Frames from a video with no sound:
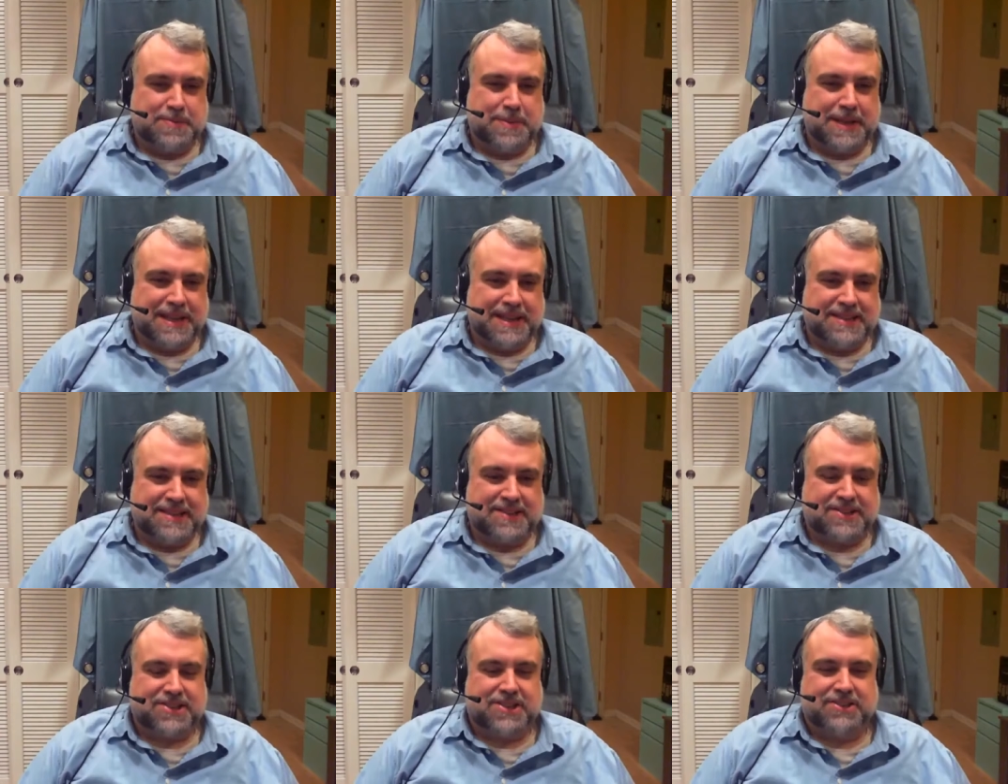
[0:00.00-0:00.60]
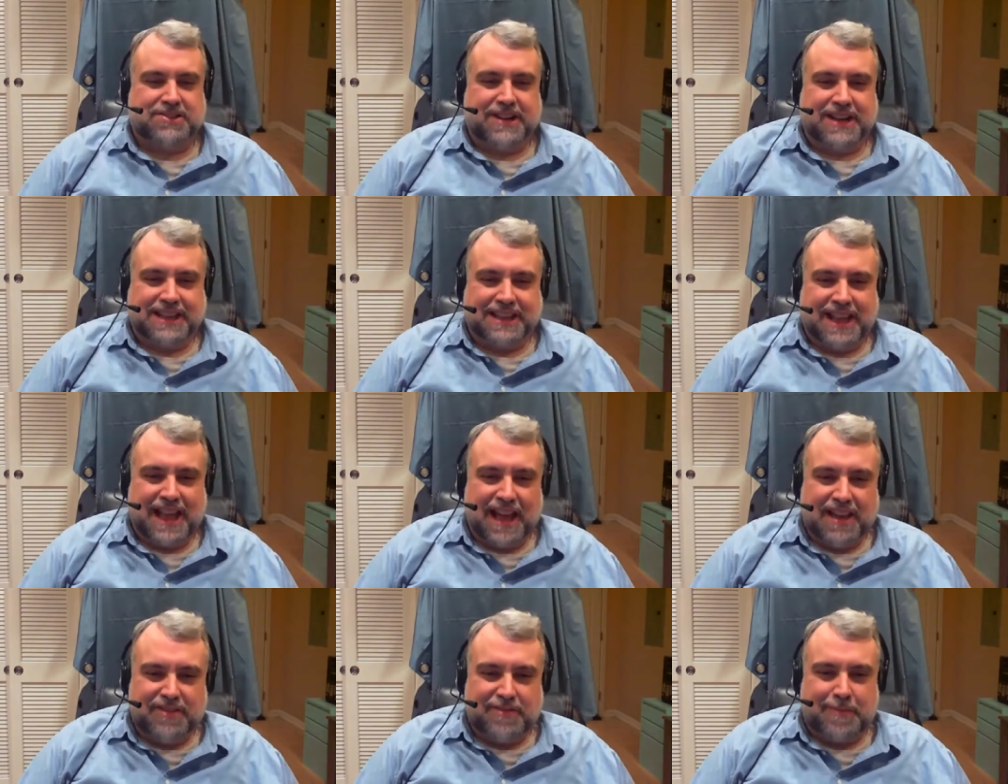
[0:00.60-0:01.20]
being such a great
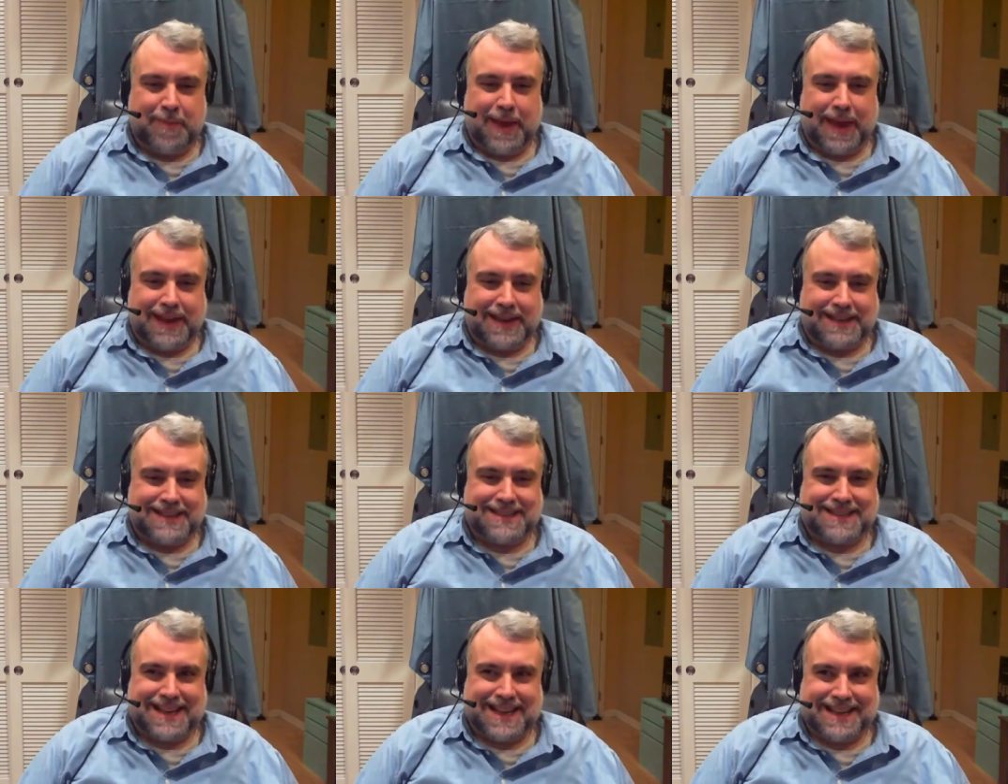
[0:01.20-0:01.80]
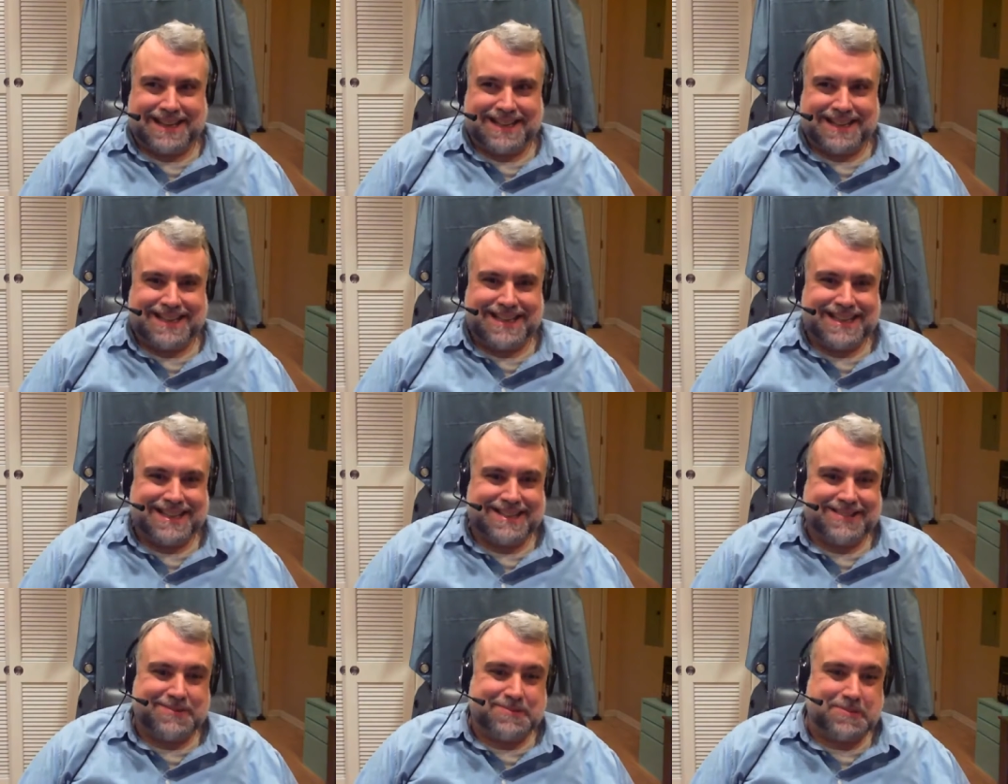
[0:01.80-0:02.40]
live band, it's kind of
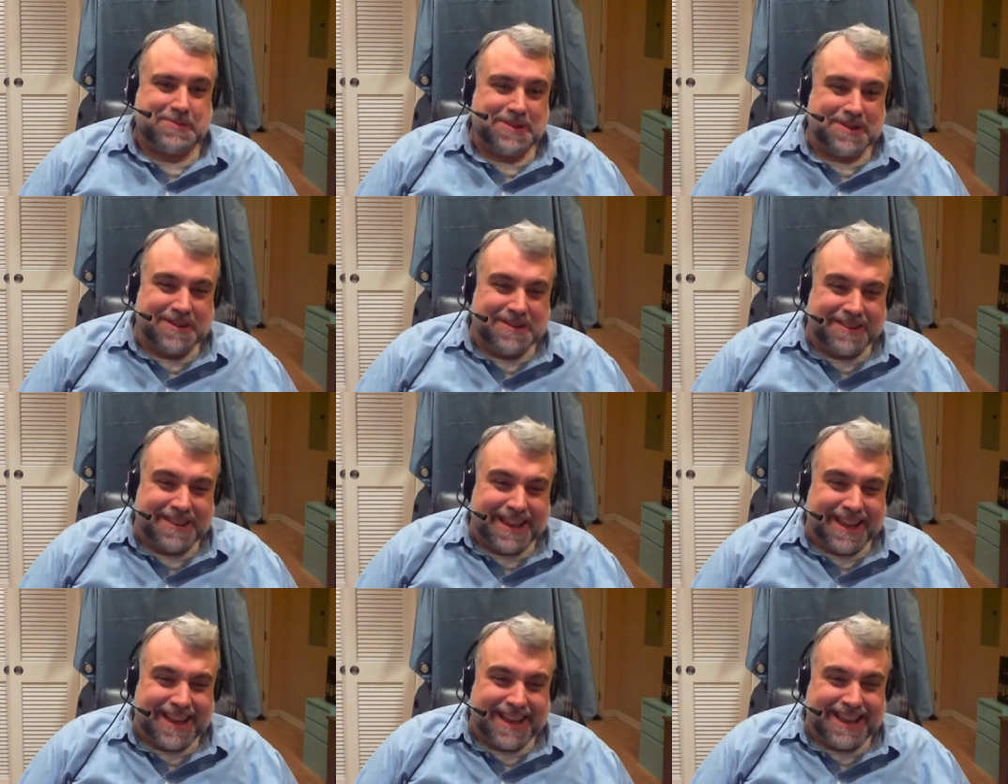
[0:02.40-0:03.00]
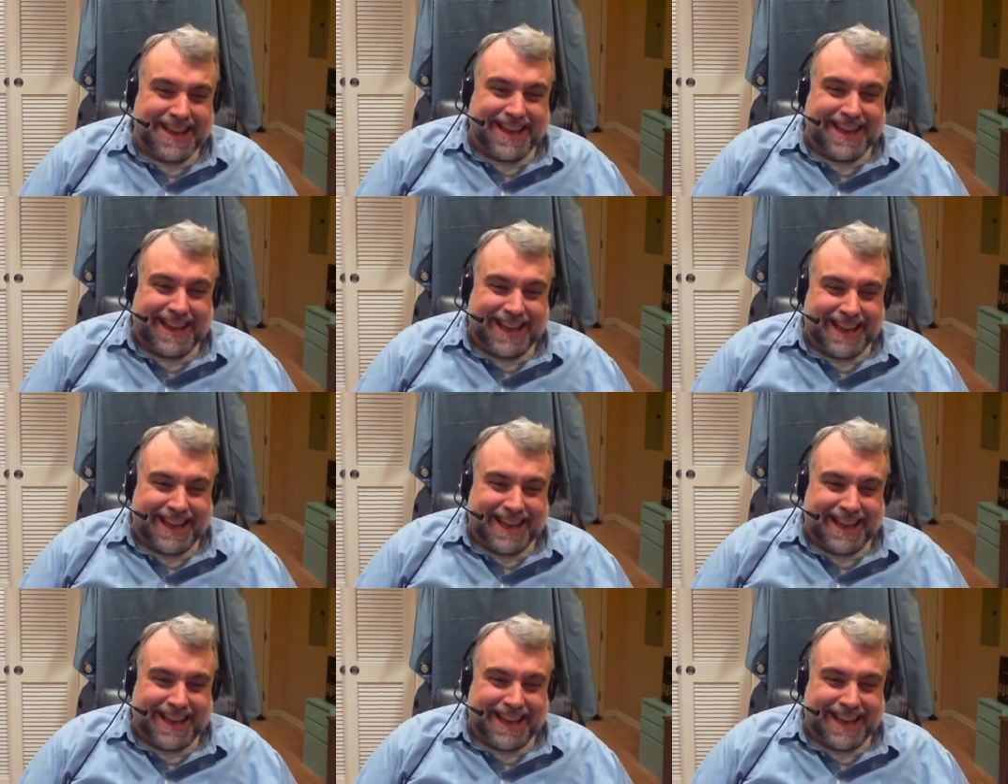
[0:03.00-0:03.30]
like, where are they?